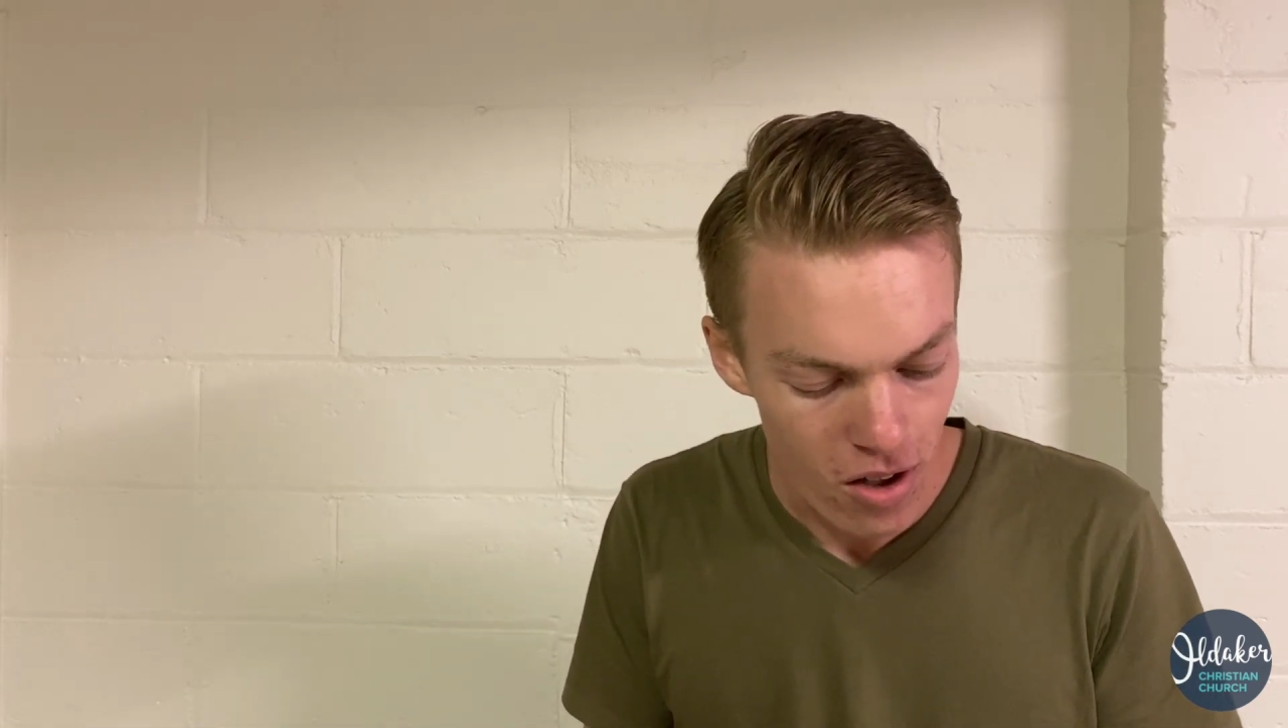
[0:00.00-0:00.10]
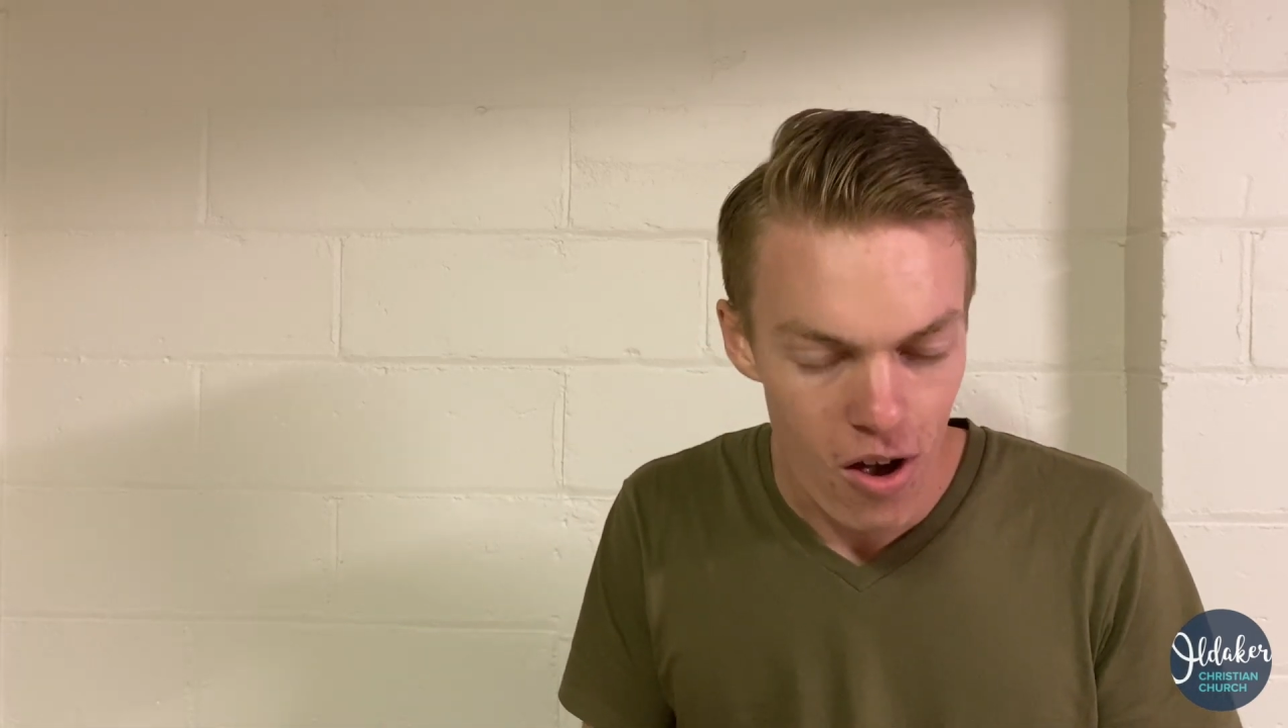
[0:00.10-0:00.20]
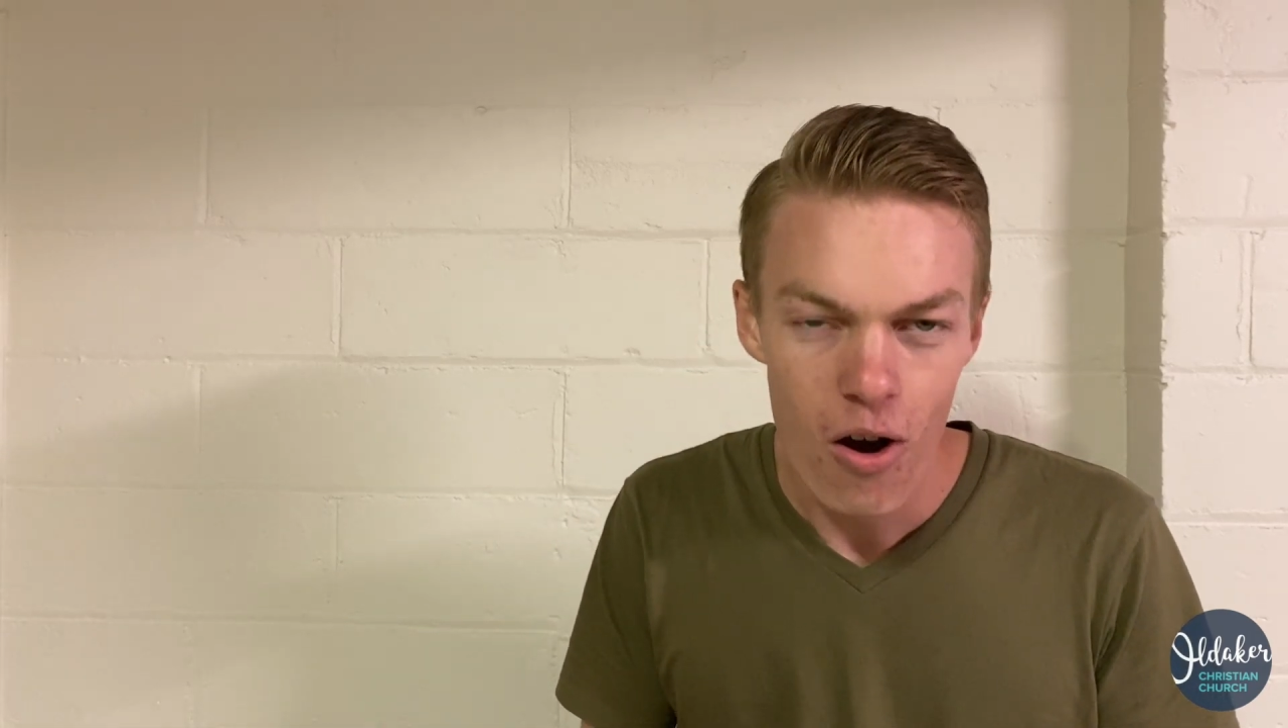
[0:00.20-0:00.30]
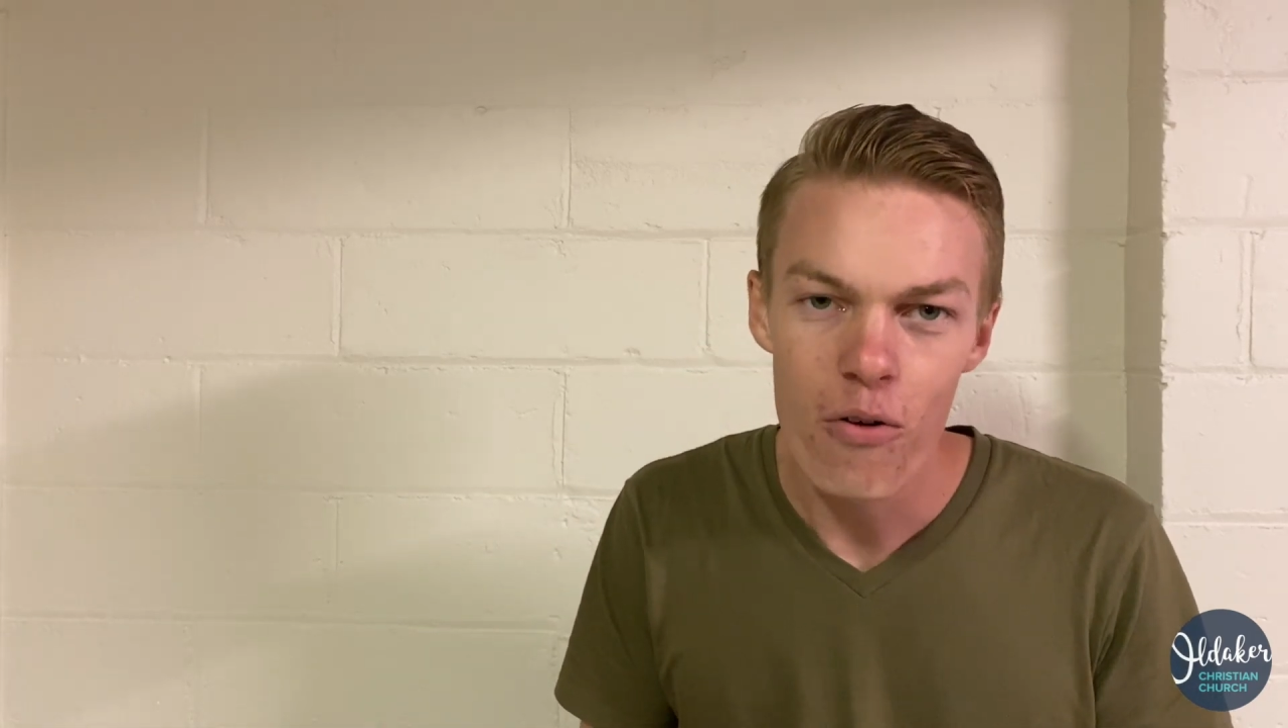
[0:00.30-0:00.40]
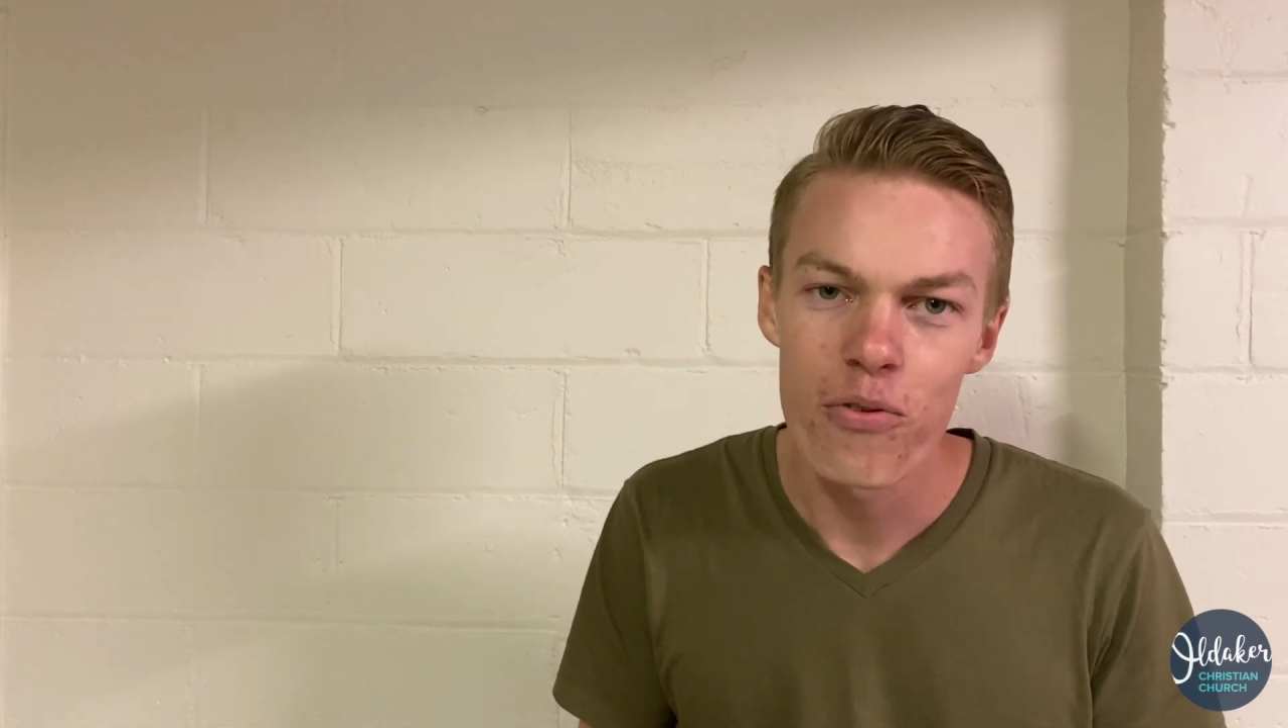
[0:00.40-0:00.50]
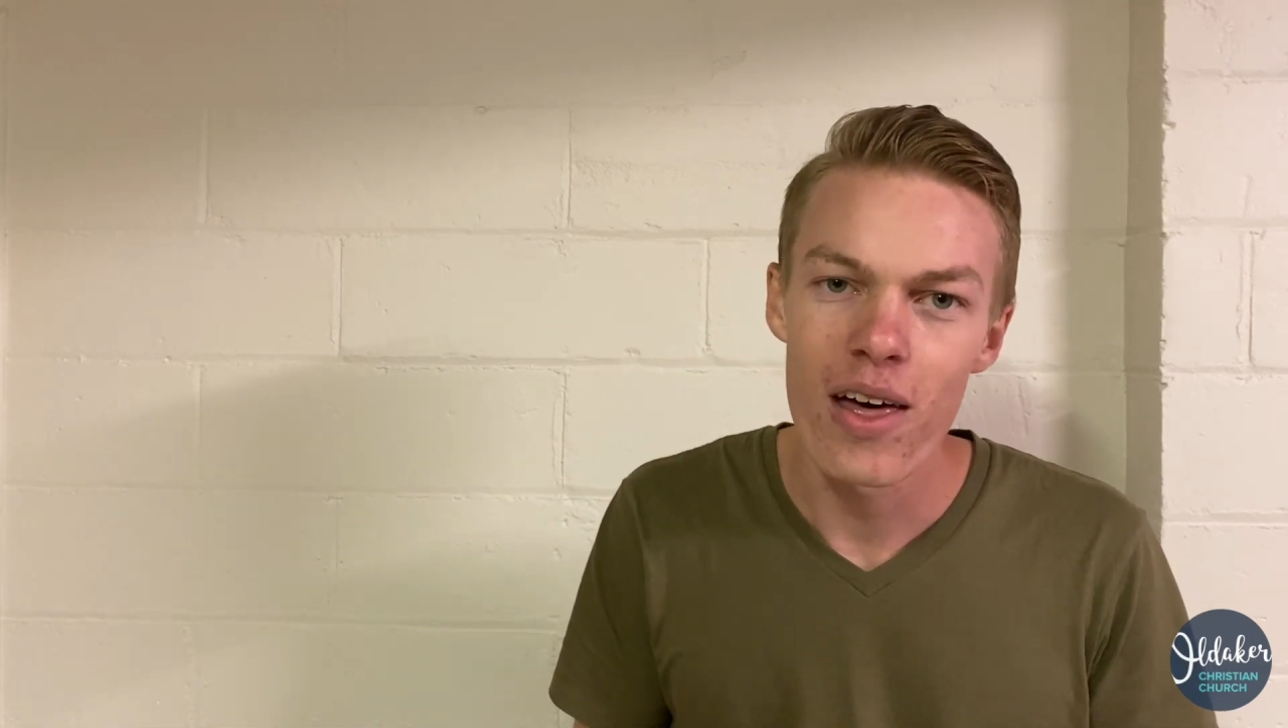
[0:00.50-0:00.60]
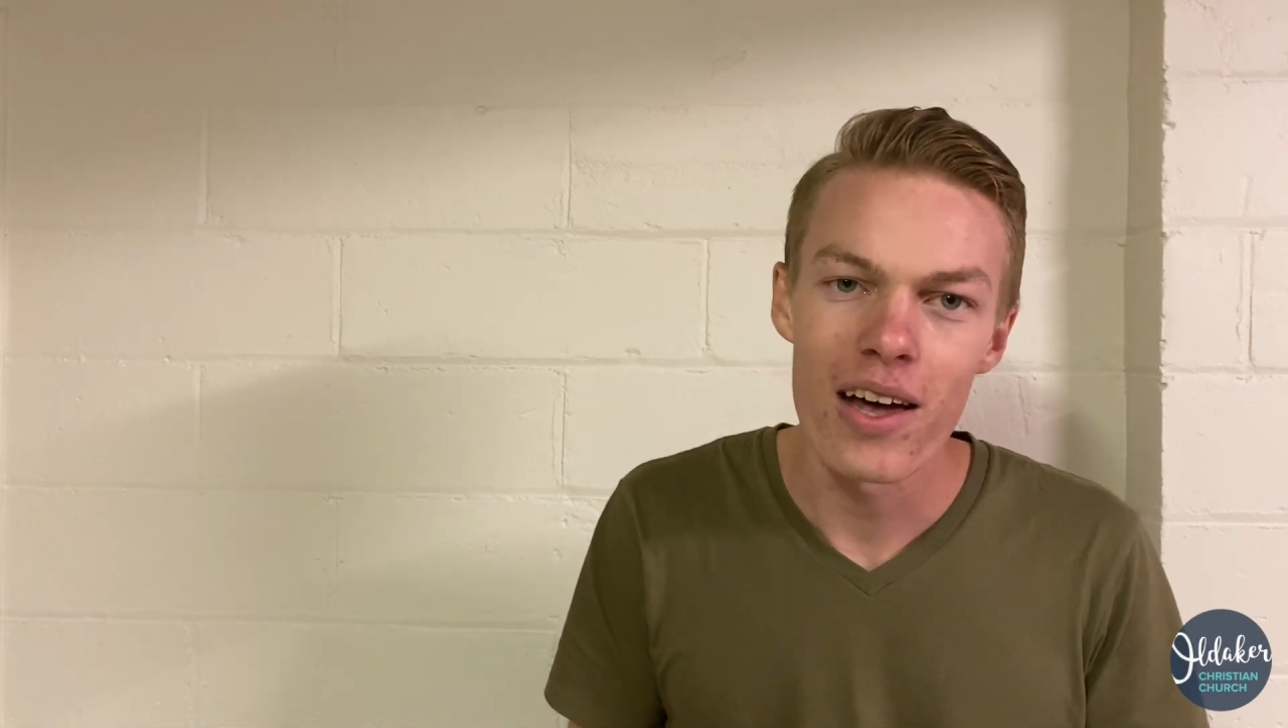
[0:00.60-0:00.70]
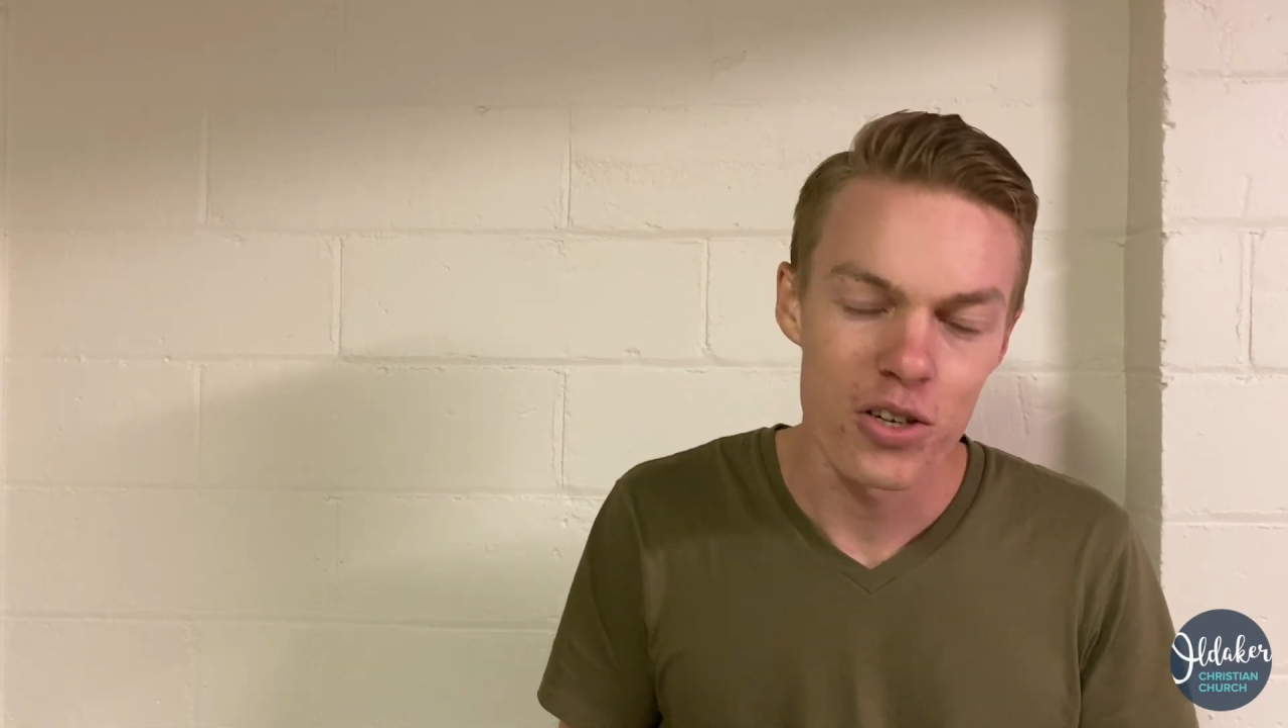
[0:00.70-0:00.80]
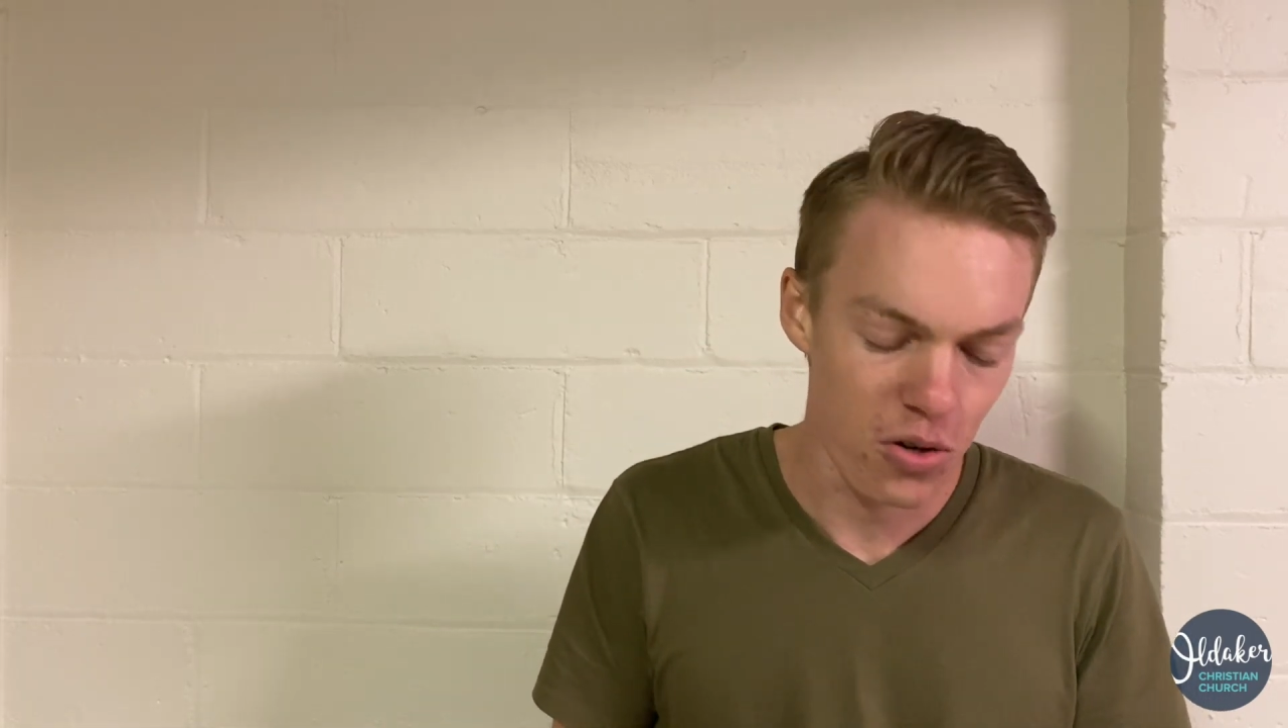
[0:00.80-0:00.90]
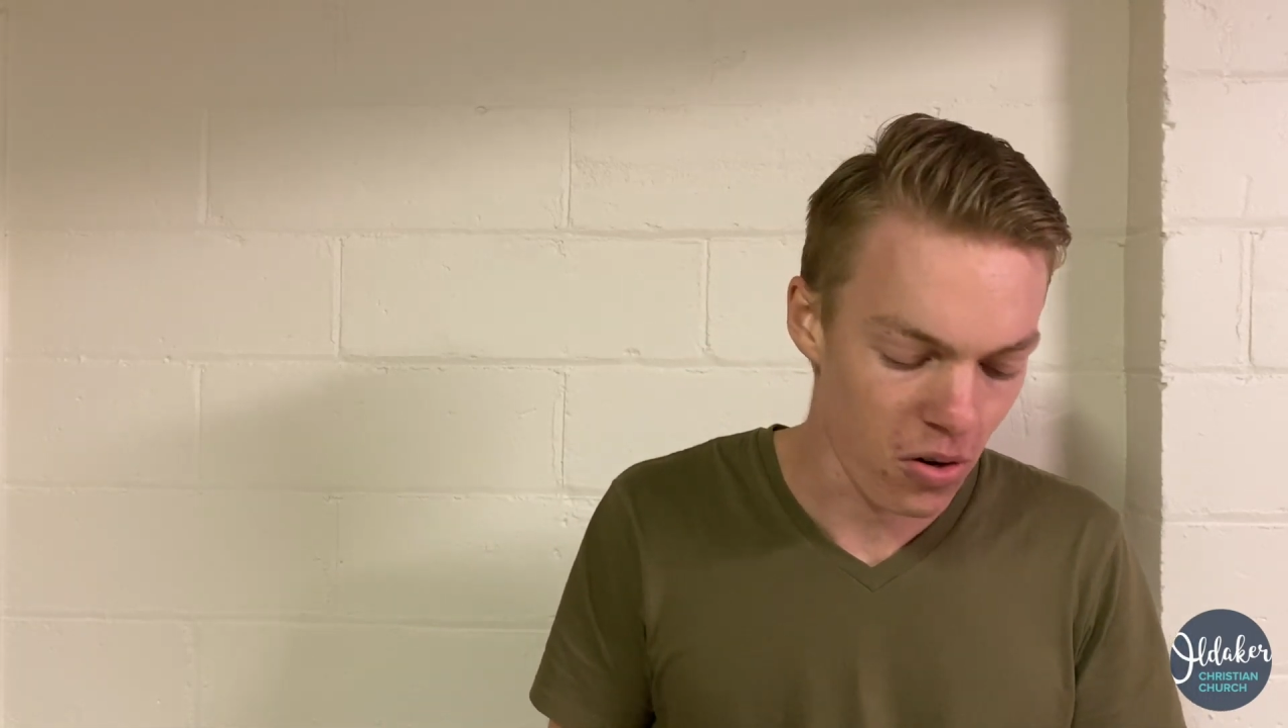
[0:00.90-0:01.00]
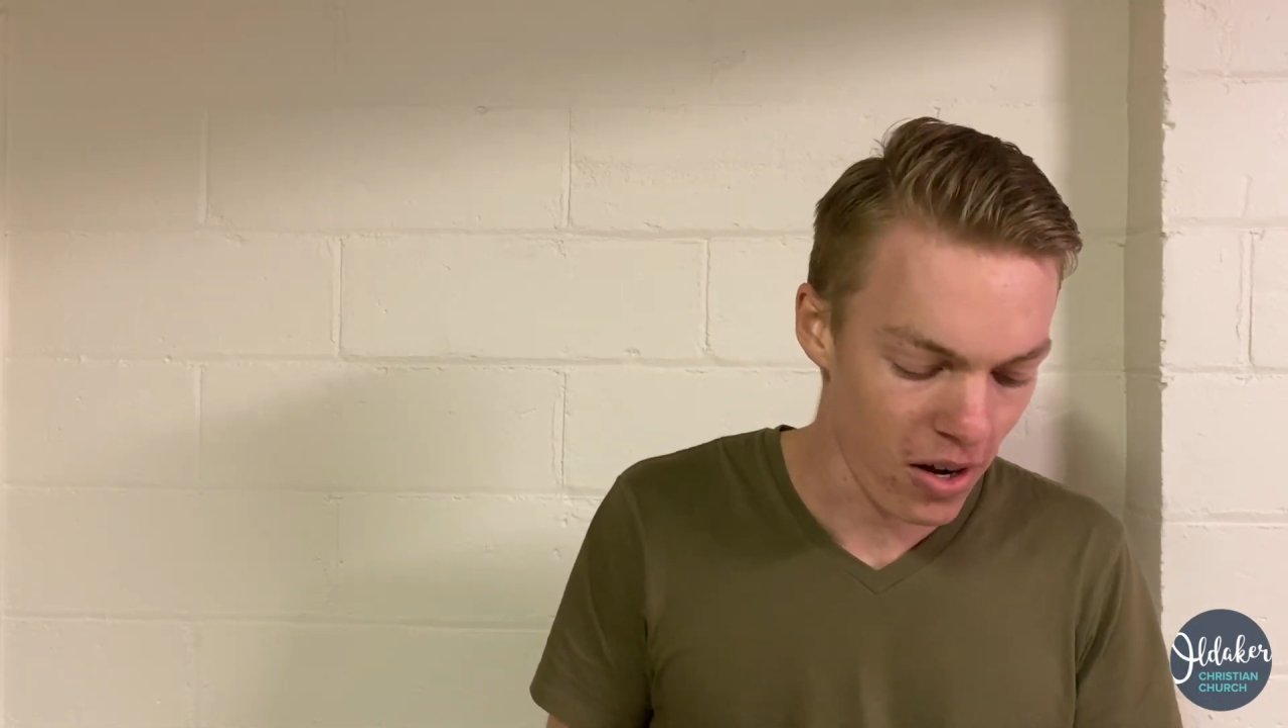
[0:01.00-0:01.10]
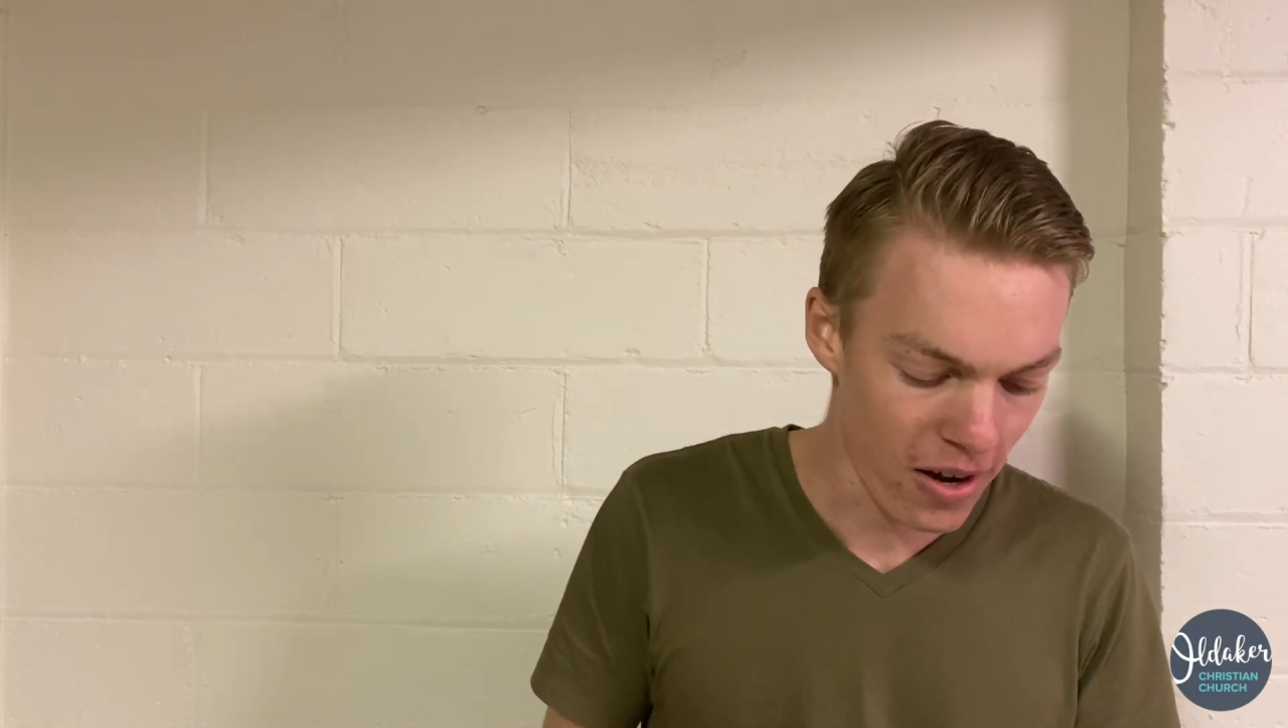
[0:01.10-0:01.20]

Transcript: of that joy.